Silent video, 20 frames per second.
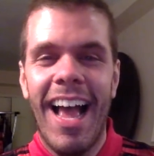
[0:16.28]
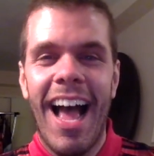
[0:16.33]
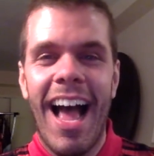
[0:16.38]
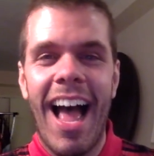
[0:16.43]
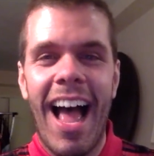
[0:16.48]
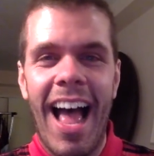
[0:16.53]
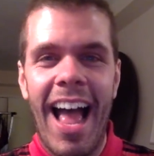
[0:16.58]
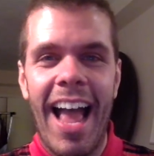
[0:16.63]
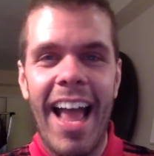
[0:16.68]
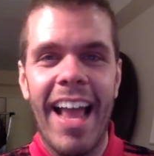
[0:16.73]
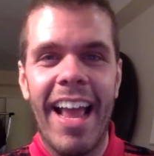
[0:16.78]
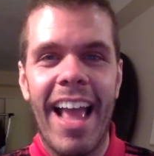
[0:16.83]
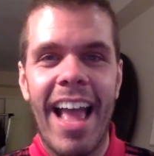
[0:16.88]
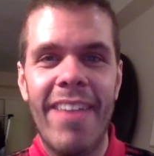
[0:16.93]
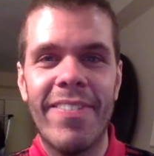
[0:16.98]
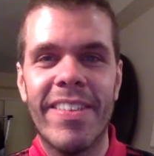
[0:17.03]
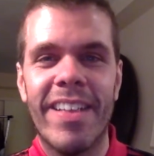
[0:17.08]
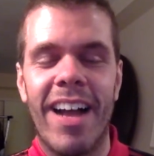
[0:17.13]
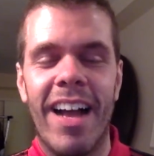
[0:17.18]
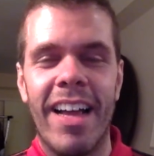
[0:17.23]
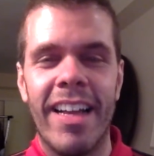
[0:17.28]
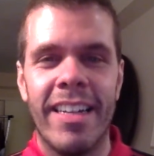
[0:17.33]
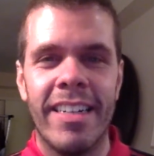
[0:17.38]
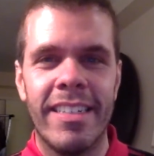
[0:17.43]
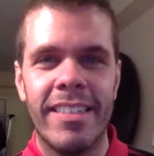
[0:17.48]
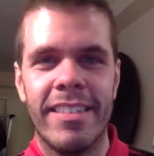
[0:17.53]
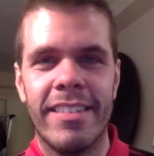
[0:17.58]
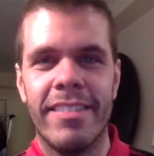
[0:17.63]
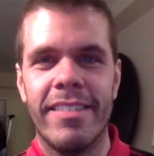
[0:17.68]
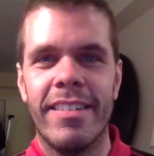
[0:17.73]
I have
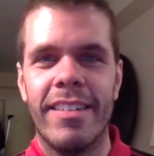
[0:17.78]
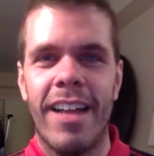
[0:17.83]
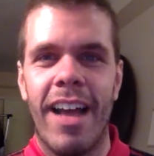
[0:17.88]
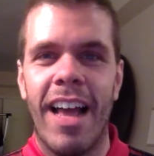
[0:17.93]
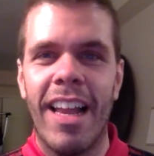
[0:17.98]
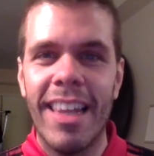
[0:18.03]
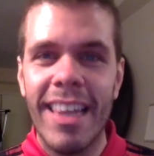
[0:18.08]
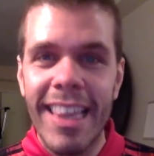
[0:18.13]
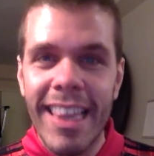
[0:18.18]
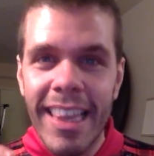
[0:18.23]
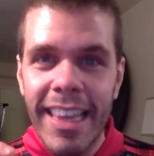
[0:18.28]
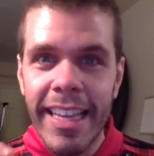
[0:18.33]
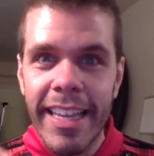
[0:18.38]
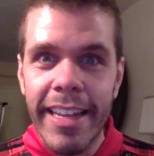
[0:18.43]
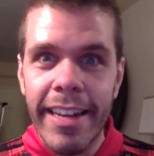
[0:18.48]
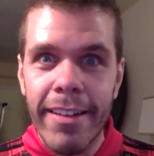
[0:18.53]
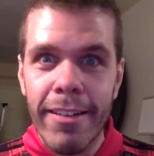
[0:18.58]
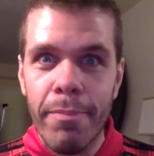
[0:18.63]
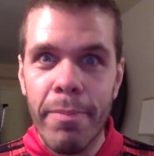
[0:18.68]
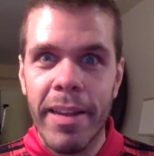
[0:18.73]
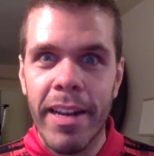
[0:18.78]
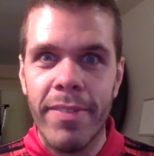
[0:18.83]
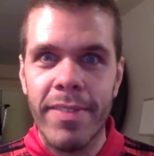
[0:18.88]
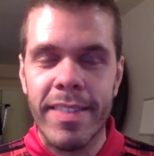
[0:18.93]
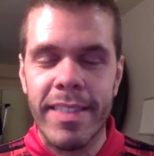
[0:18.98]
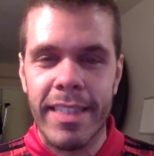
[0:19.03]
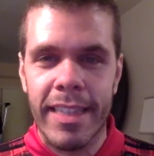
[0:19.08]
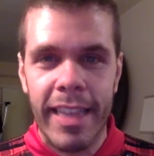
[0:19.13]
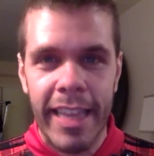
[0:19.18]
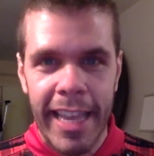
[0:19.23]
gotten a little bit of
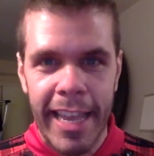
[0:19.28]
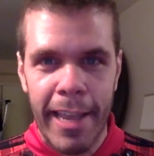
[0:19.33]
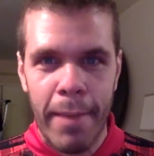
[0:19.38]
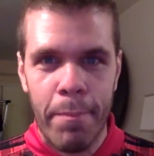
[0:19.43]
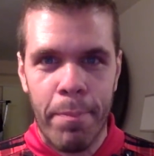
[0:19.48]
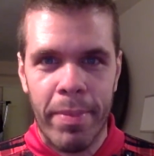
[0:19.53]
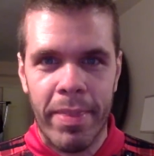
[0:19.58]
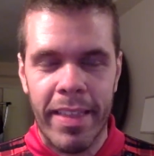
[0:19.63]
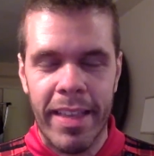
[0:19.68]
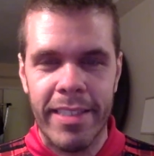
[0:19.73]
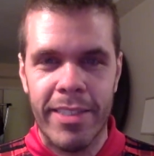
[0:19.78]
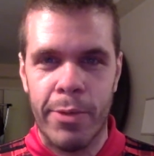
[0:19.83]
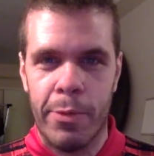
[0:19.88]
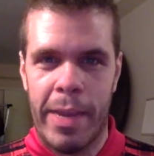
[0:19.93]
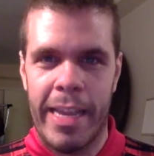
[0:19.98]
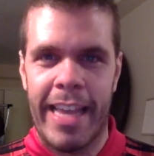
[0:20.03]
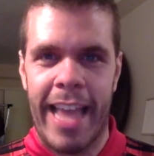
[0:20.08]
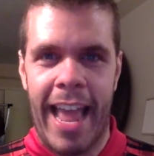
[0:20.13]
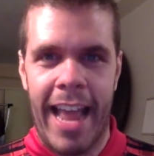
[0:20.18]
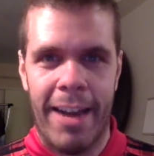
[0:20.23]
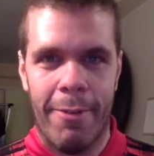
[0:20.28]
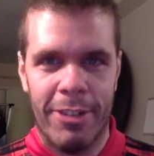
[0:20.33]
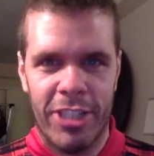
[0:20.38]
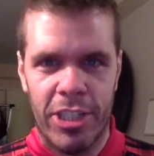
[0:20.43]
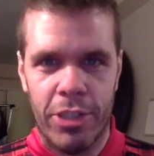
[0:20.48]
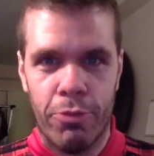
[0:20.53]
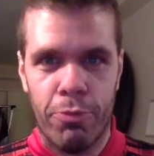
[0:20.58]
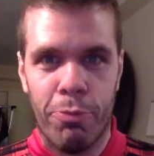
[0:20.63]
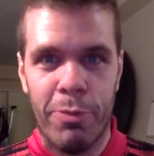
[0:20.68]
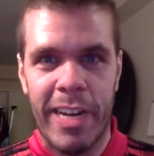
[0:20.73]
sleep this weekend, which
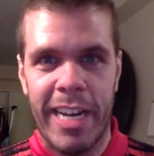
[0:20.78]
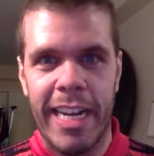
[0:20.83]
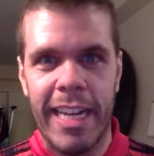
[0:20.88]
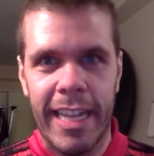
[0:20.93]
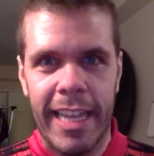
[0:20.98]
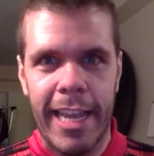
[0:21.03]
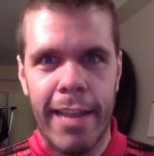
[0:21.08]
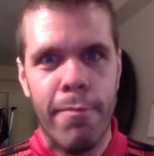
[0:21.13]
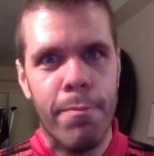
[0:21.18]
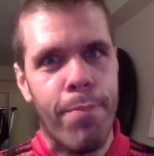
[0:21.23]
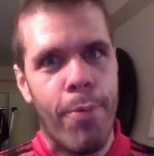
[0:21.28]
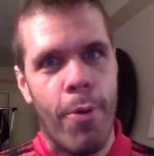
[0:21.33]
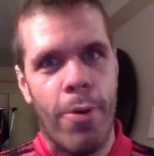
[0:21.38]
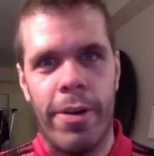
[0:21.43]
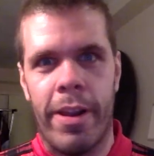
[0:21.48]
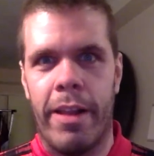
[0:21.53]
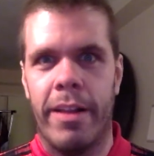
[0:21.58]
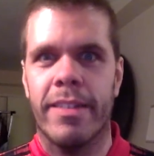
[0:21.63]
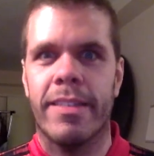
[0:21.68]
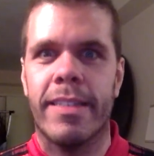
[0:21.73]
is really important.